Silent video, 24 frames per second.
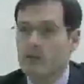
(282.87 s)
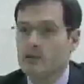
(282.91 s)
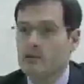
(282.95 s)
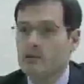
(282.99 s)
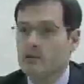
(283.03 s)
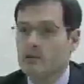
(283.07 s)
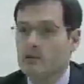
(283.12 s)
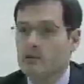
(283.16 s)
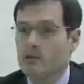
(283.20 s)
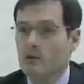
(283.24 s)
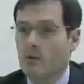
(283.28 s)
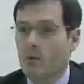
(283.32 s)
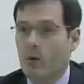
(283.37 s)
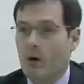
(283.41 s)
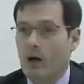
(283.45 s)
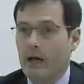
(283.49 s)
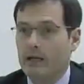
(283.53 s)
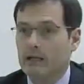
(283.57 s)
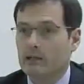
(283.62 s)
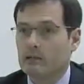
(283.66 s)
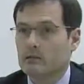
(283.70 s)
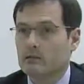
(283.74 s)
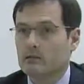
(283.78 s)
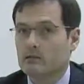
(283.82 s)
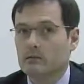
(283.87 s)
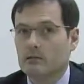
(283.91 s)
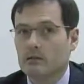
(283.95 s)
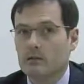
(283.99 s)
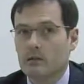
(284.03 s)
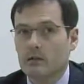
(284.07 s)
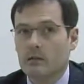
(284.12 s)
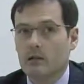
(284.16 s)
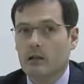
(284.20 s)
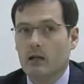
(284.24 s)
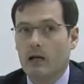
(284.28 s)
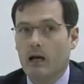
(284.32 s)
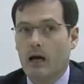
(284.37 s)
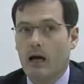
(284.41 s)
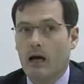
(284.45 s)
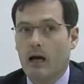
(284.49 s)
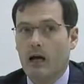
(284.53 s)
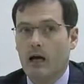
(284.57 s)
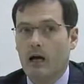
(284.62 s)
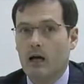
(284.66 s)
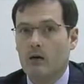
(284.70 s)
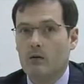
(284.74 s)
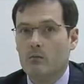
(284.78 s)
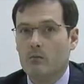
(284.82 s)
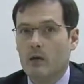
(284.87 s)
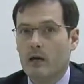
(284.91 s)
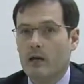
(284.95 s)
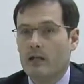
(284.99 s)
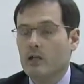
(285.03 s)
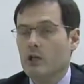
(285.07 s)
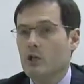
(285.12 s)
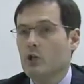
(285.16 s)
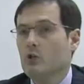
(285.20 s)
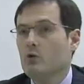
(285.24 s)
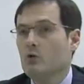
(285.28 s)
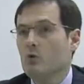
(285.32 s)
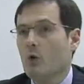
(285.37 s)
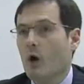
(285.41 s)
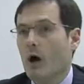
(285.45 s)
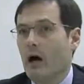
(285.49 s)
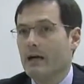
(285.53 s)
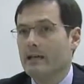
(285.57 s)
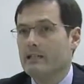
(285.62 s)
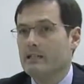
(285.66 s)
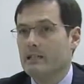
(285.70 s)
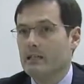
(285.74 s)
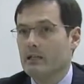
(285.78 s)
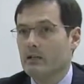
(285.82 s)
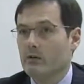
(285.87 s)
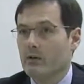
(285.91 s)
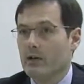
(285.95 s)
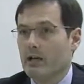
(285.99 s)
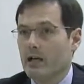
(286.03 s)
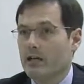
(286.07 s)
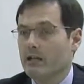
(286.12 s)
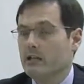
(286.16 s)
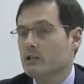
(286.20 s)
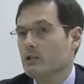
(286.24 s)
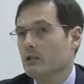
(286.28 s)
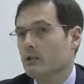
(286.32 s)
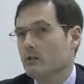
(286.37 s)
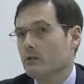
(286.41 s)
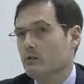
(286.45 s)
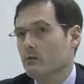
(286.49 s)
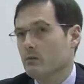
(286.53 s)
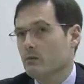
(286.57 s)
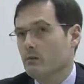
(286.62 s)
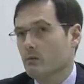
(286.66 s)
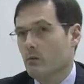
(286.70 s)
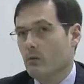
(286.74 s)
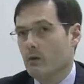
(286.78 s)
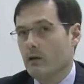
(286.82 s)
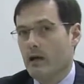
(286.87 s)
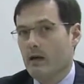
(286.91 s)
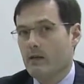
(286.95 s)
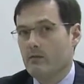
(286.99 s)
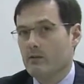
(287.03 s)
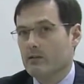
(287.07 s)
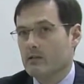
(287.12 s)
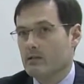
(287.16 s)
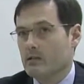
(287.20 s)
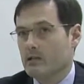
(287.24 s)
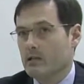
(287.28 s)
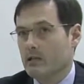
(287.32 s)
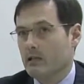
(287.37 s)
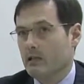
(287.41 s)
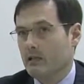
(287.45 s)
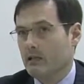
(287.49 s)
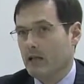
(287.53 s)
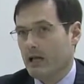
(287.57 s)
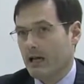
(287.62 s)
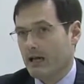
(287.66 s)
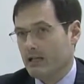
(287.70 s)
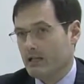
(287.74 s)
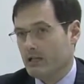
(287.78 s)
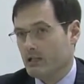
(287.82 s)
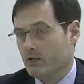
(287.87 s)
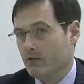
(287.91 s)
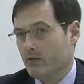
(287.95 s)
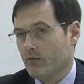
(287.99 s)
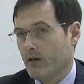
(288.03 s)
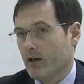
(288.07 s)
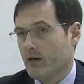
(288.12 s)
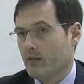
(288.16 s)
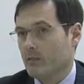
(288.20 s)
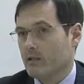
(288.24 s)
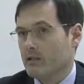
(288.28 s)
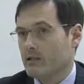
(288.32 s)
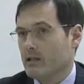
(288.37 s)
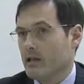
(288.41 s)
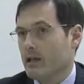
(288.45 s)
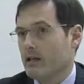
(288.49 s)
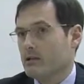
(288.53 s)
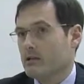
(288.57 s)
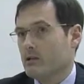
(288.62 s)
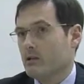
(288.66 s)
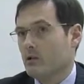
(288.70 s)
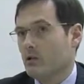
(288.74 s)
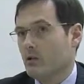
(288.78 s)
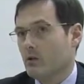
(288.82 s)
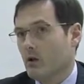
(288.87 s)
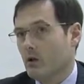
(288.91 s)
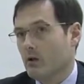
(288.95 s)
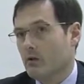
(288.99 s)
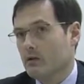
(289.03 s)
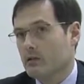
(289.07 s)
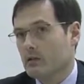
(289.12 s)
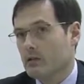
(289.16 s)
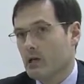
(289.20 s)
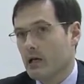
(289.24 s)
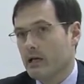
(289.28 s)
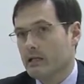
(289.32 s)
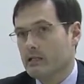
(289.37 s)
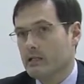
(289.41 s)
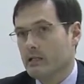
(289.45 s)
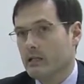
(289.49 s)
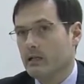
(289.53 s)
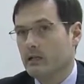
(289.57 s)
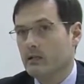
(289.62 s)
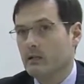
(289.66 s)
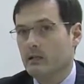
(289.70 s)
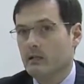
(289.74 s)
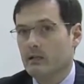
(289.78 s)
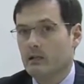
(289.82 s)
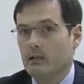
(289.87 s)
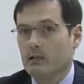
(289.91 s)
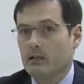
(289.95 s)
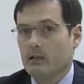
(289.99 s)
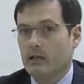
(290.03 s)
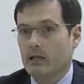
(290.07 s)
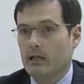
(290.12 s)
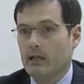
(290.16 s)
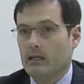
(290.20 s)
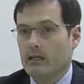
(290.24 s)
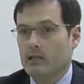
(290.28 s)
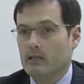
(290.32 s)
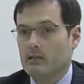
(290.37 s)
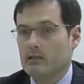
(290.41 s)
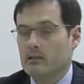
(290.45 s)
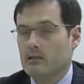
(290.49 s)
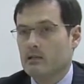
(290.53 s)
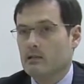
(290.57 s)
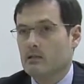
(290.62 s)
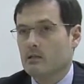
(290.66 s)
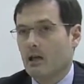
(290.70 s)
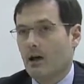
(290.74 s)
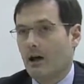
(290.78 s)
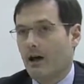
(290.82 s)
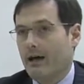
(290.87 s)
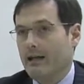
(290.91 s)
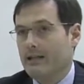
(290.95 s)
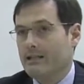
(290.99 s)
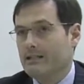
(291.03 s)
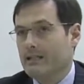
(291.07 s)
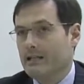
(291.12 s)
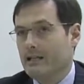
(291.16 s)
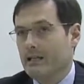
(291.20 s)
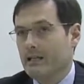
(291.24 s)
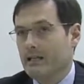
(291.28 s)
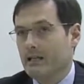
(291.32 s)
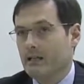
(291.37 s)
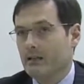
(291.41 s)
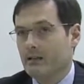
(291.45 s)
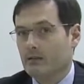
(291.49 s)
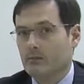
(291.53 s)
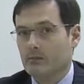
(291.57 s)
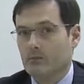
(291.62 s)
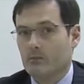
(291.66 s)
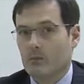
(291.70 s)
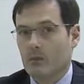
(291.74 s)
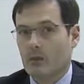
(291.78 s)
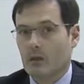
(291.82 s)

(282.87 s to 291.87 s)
This is quite a new idea in Asia. We haven't seen Asian families execute on this idea. Is this idea